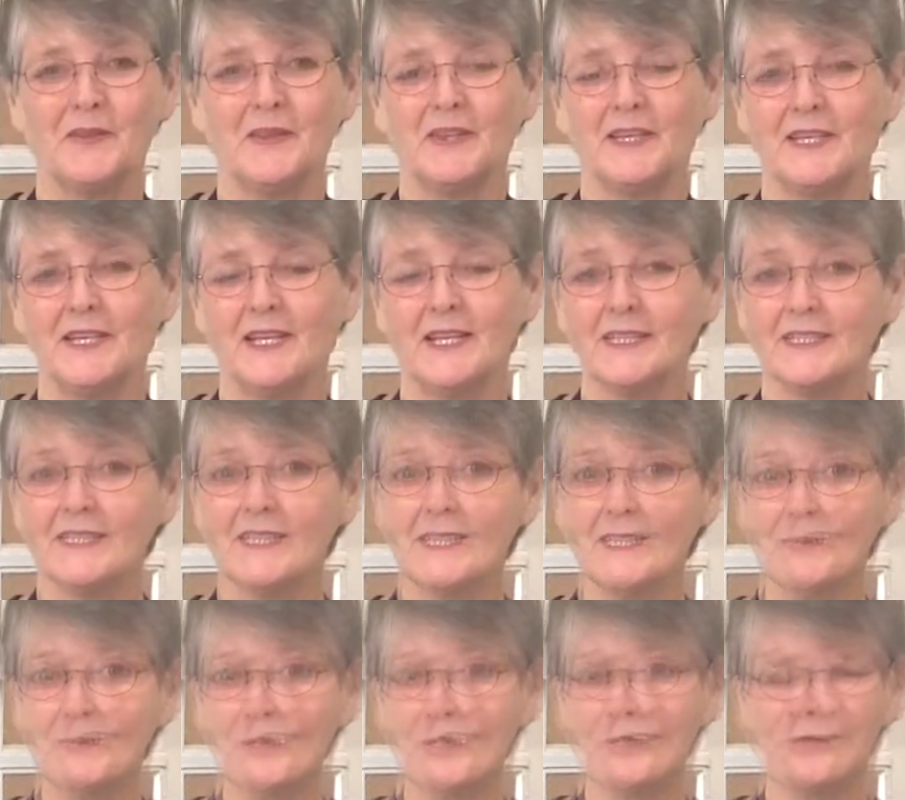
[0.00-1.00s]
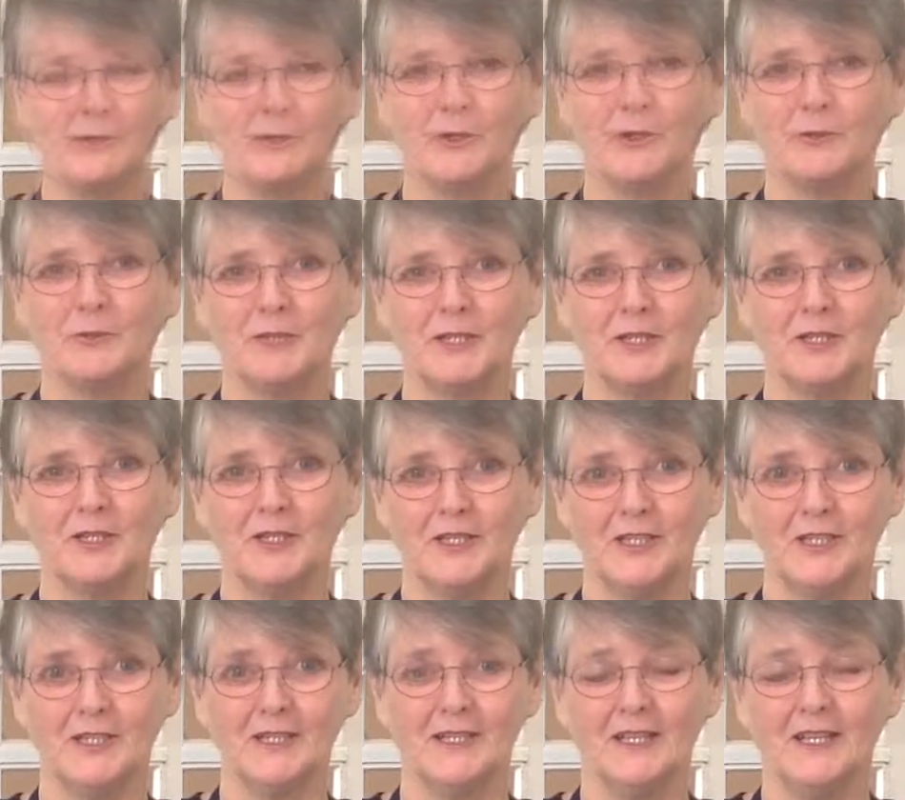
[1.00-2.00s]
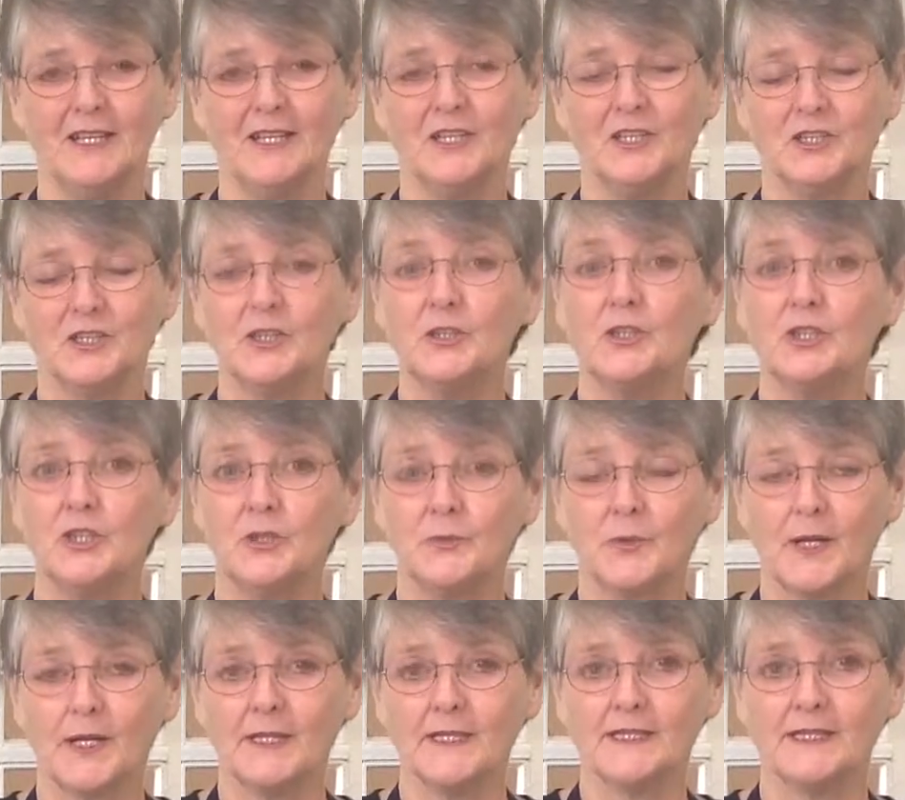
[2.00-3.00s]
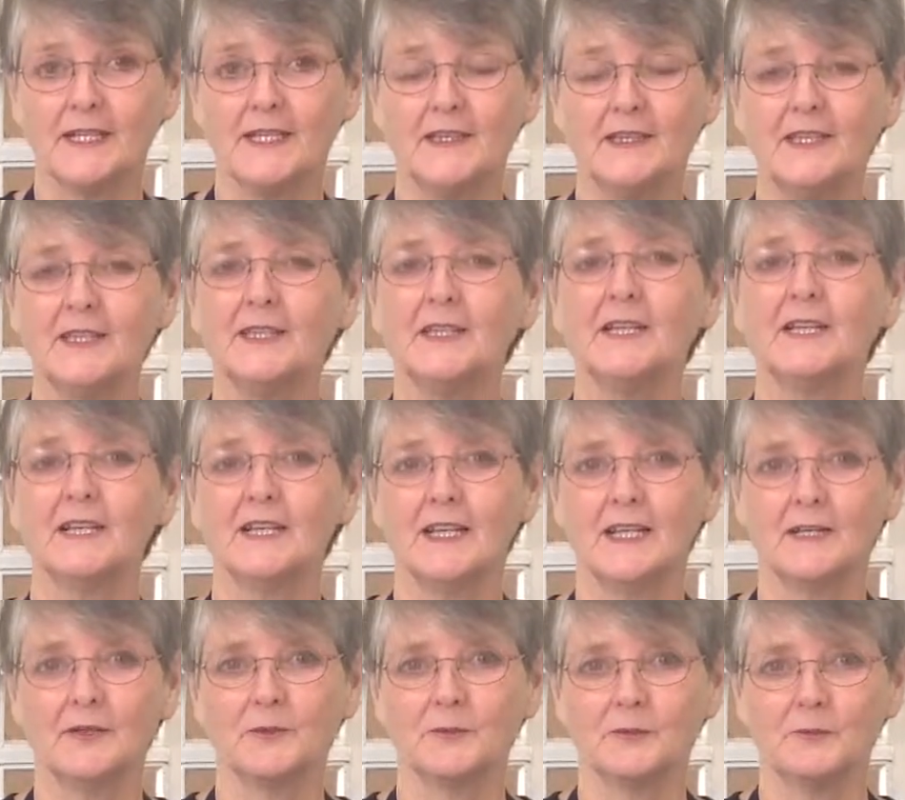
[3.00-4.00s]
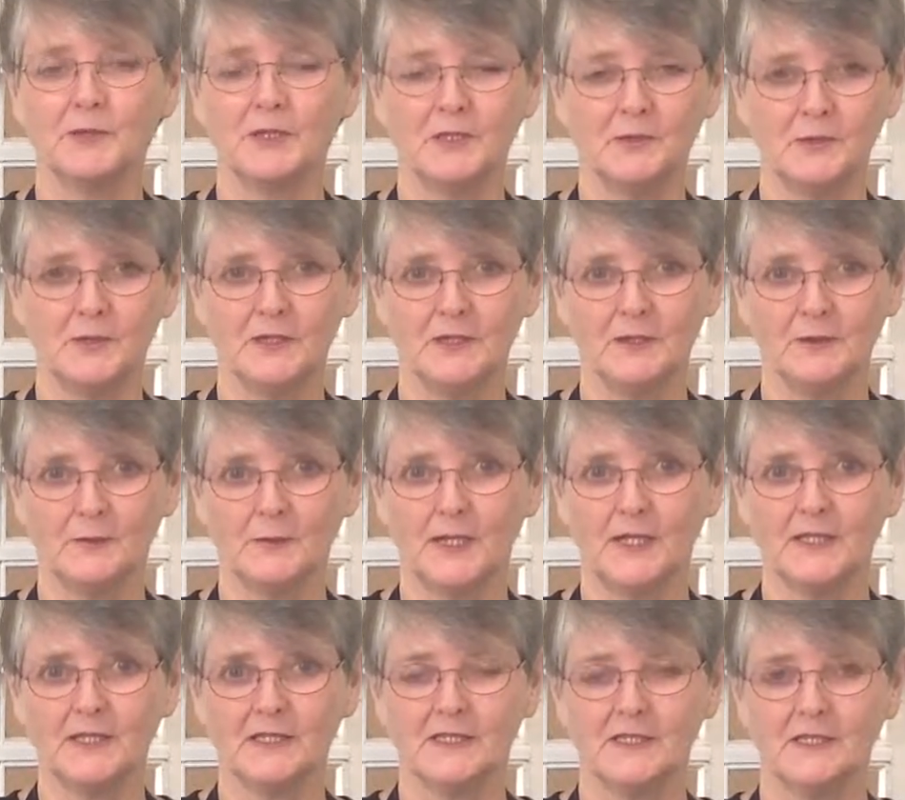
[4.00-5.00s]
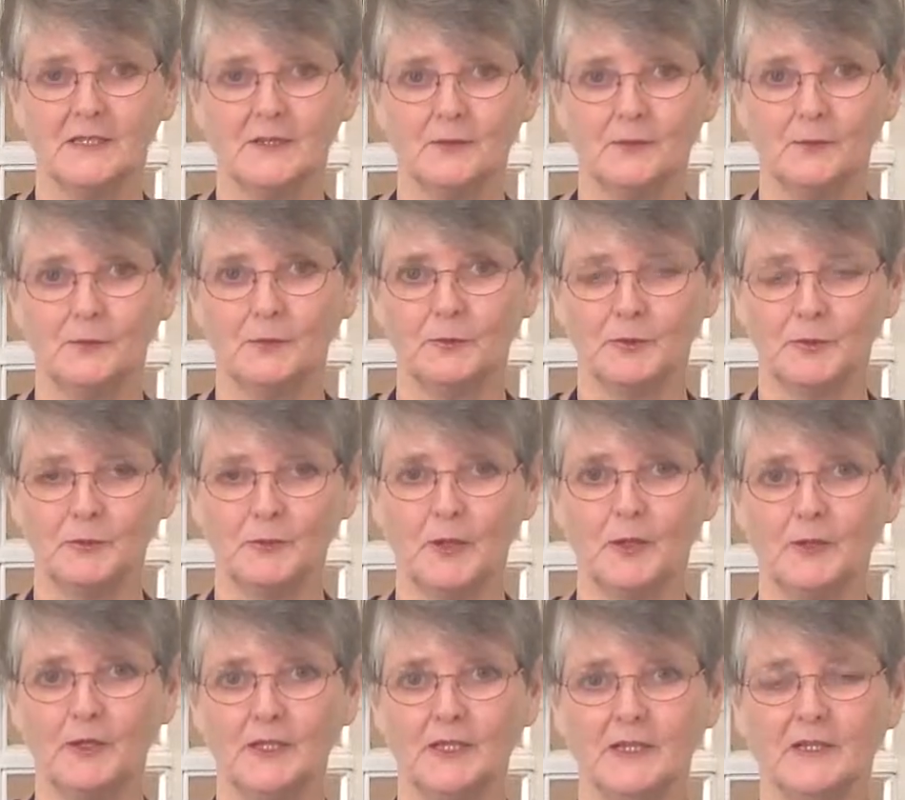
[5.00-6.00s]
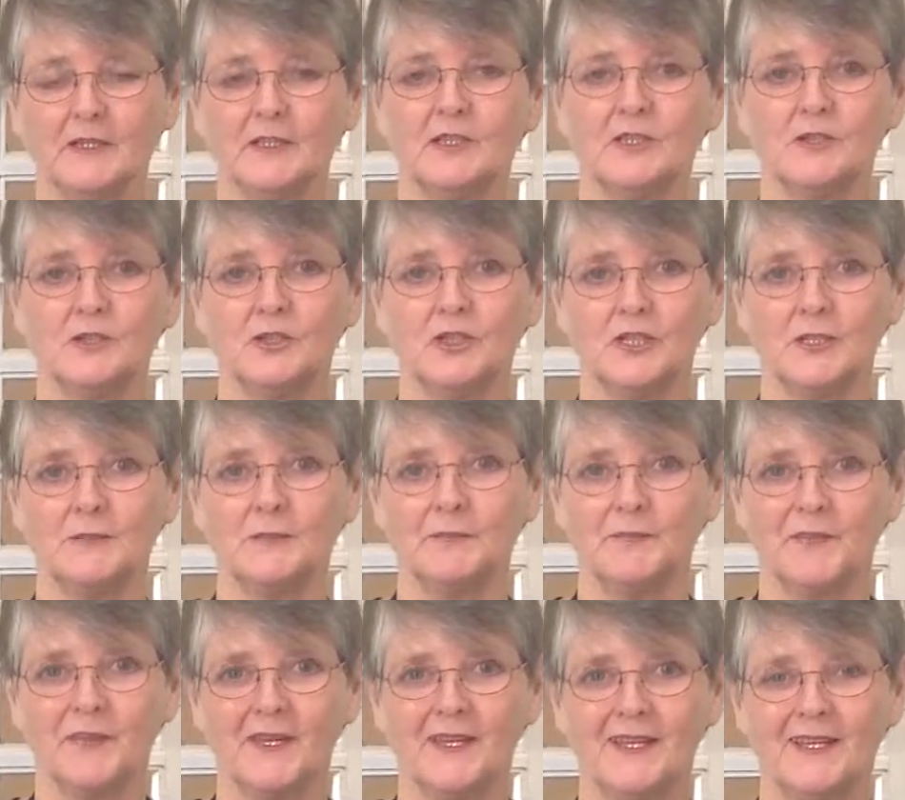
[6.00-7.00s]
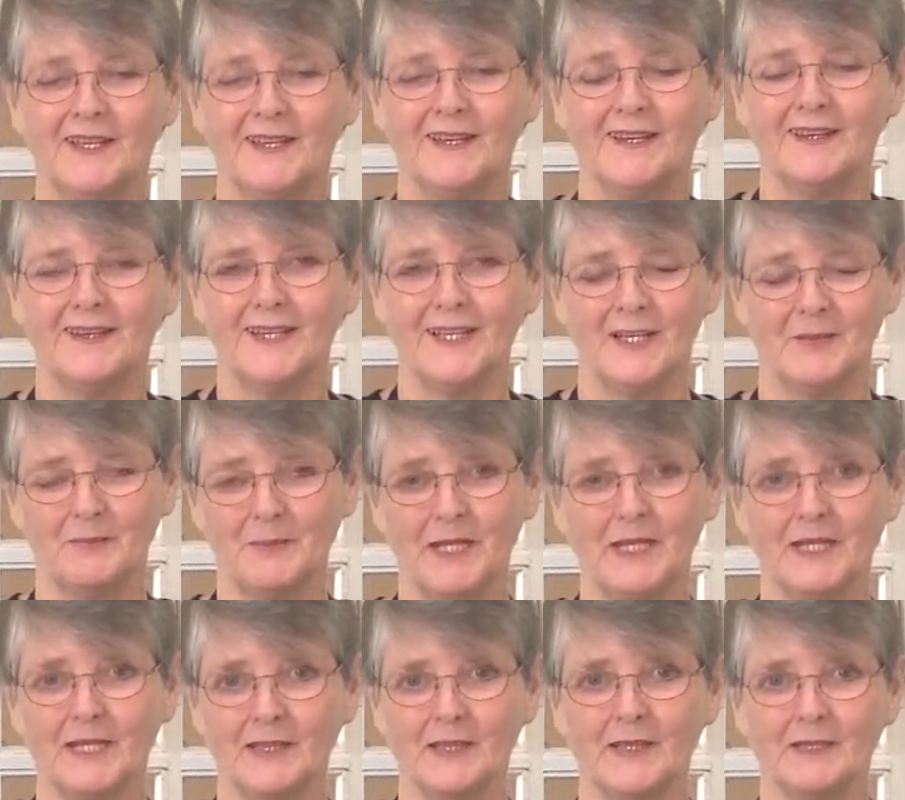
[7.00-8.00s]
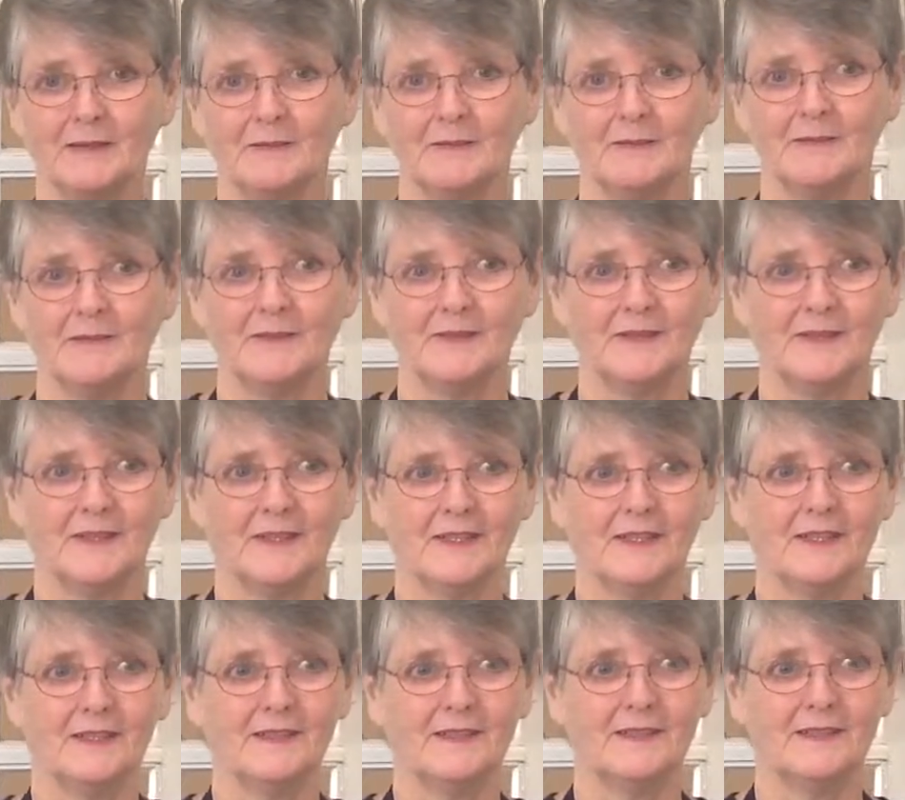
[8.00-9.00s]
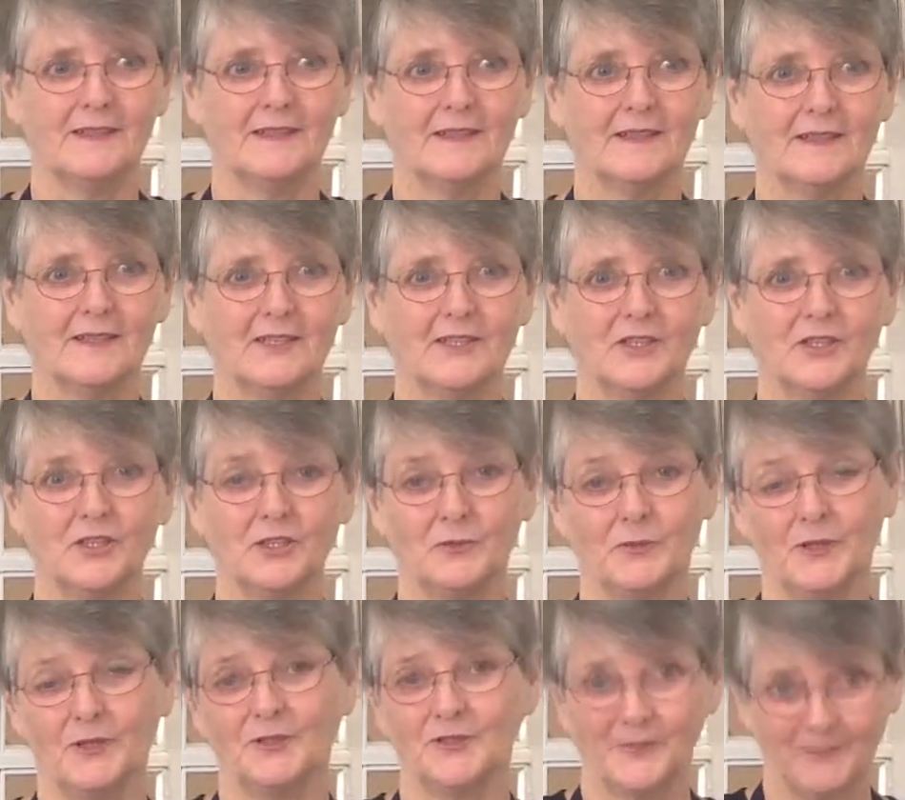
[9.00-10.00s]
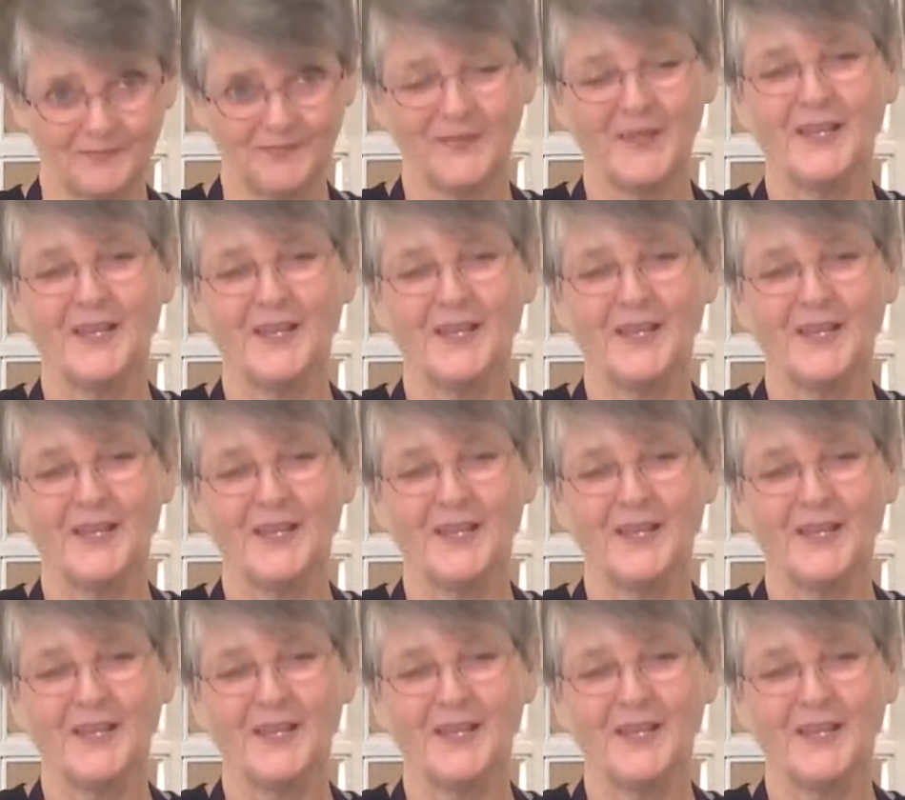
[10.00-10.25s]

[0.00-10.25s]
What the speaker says: the next thing, we'll be cooking sushi rice, and then later we'll be doing the rice. We'll be rolling the sushi and making the sushi rolls.